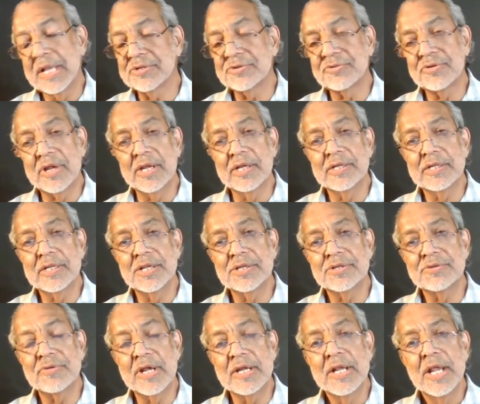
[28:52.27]
That's right.
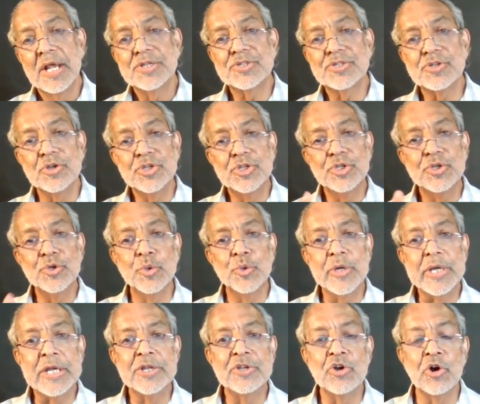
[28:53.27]
That's right. So
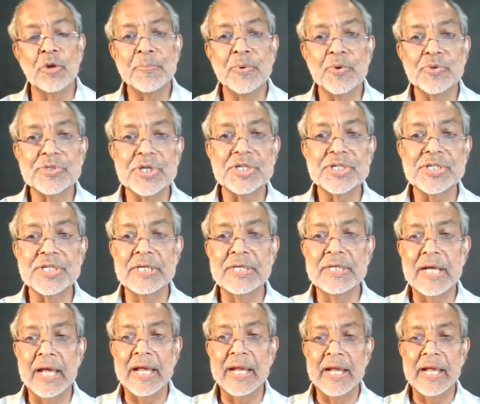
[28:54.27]
you in your
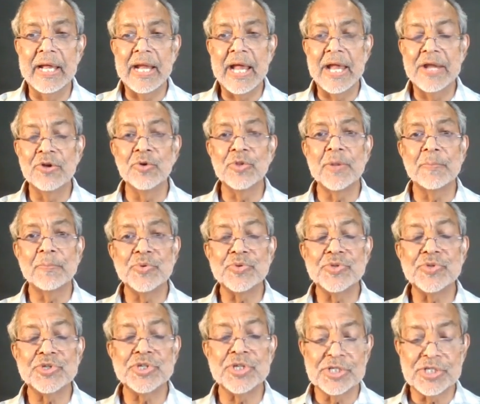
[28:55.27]
position, and, and I know the
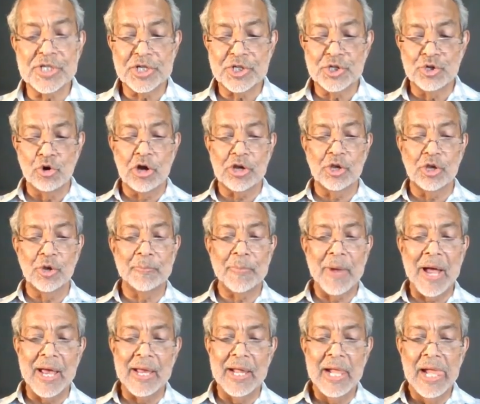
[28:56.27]
positions that you
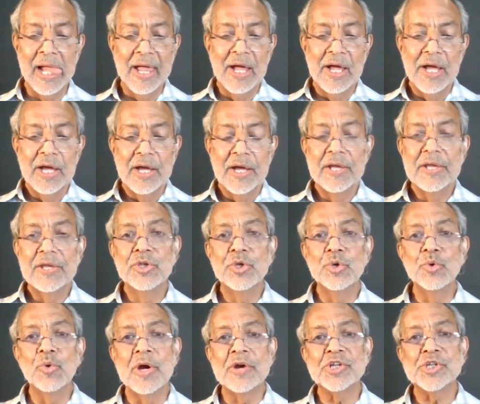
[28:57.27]
occupy,
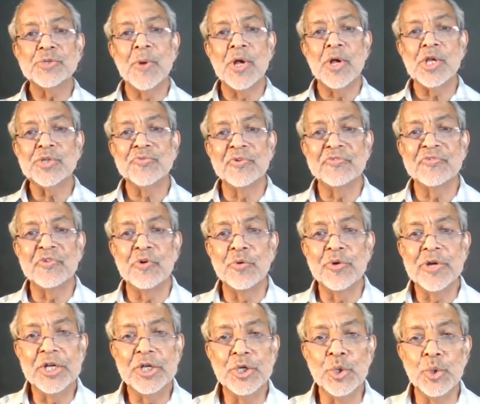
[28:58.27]
you are responsible for
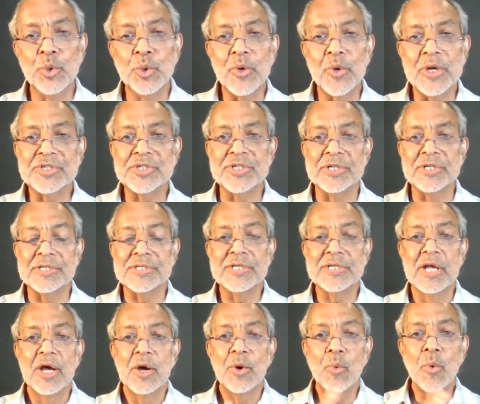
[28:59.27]
only two
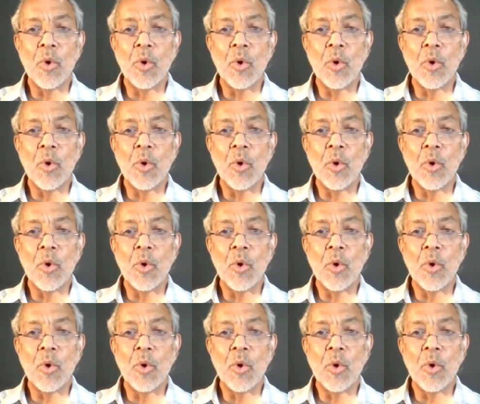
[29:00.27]
questions.